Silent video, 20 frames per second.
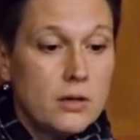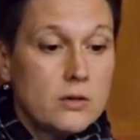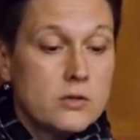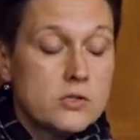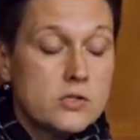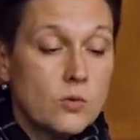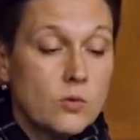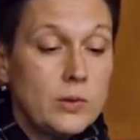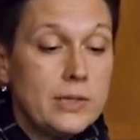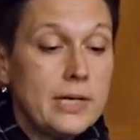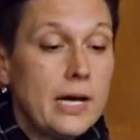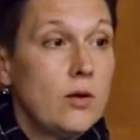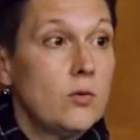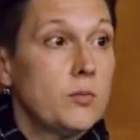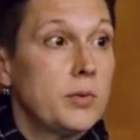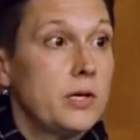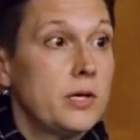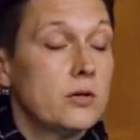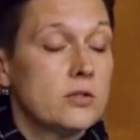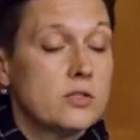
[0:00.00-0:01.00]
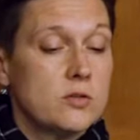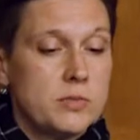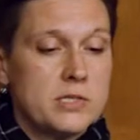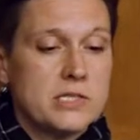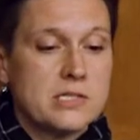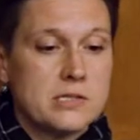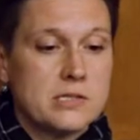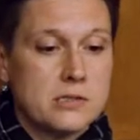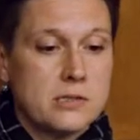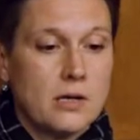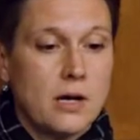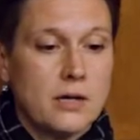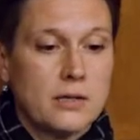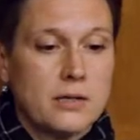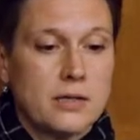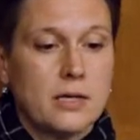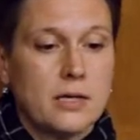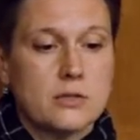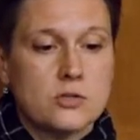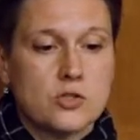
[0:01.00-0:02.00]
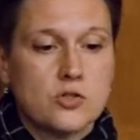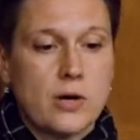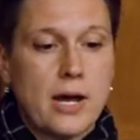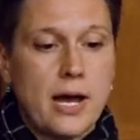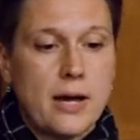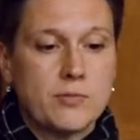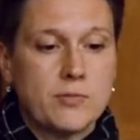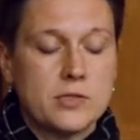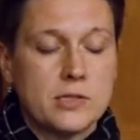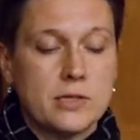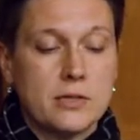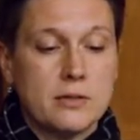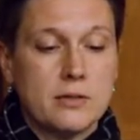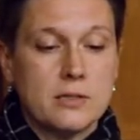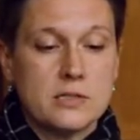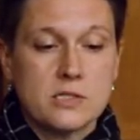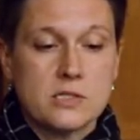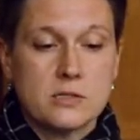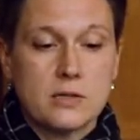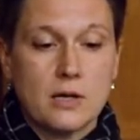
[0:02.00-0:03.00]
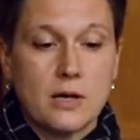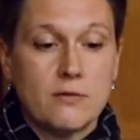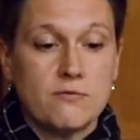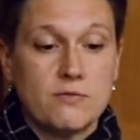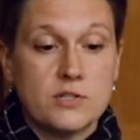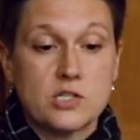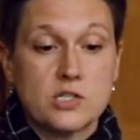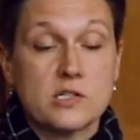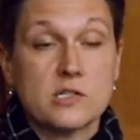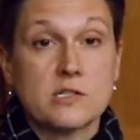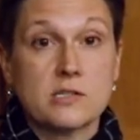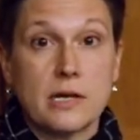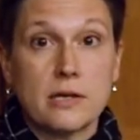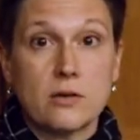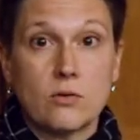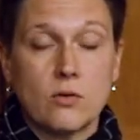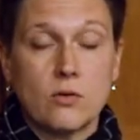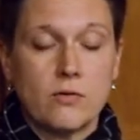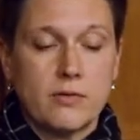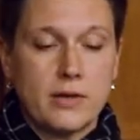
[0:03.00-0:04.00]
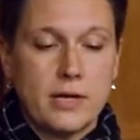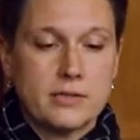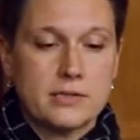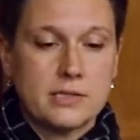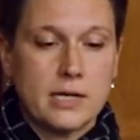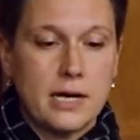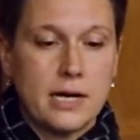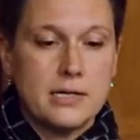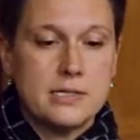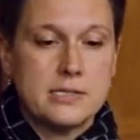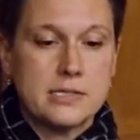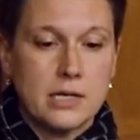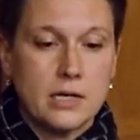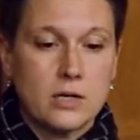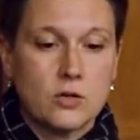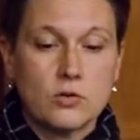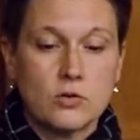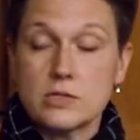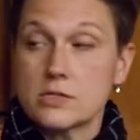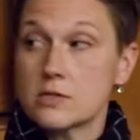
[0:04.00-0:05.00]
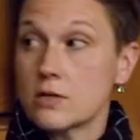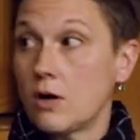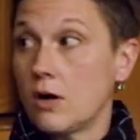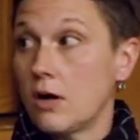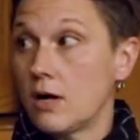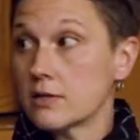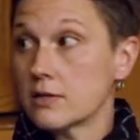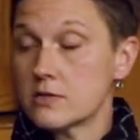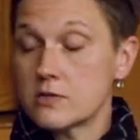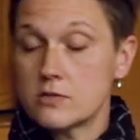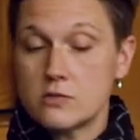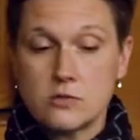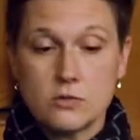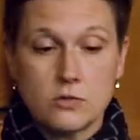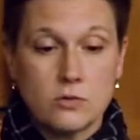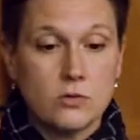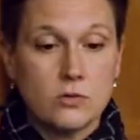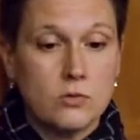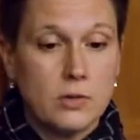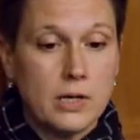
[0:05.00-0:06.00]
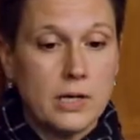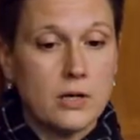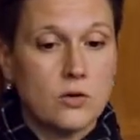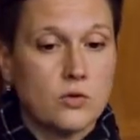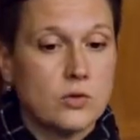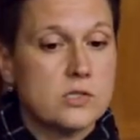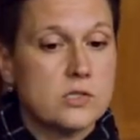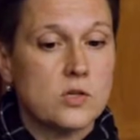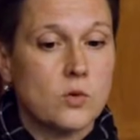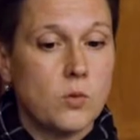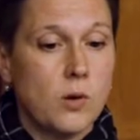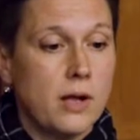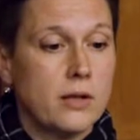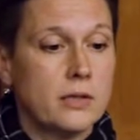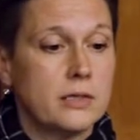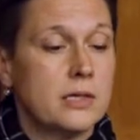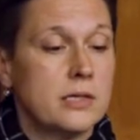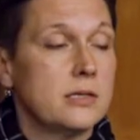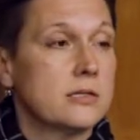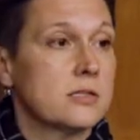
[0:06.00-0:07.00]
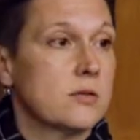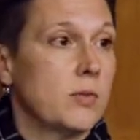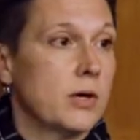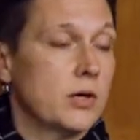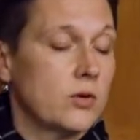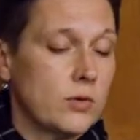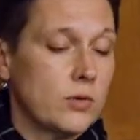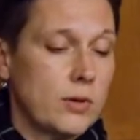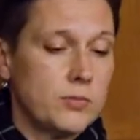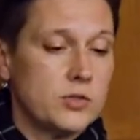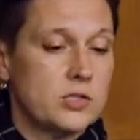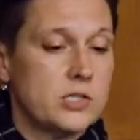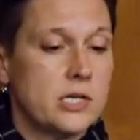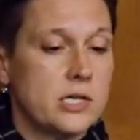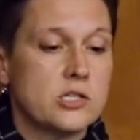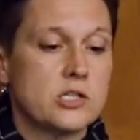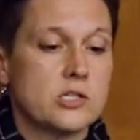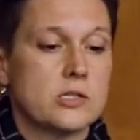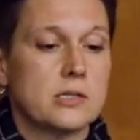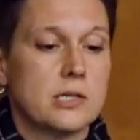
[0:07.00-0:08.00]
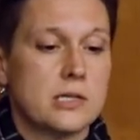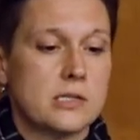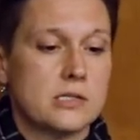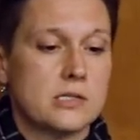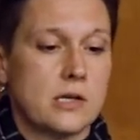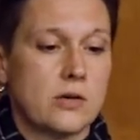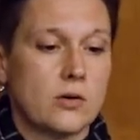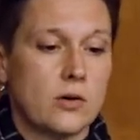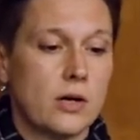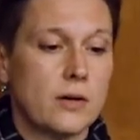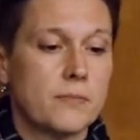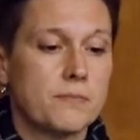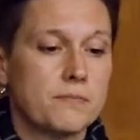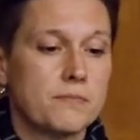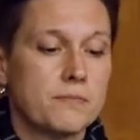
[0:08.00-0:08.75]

So we now appear to be stuck and trapped in this uh, vicious cycle that ties increased costs to increased quality, to better reputation, etc.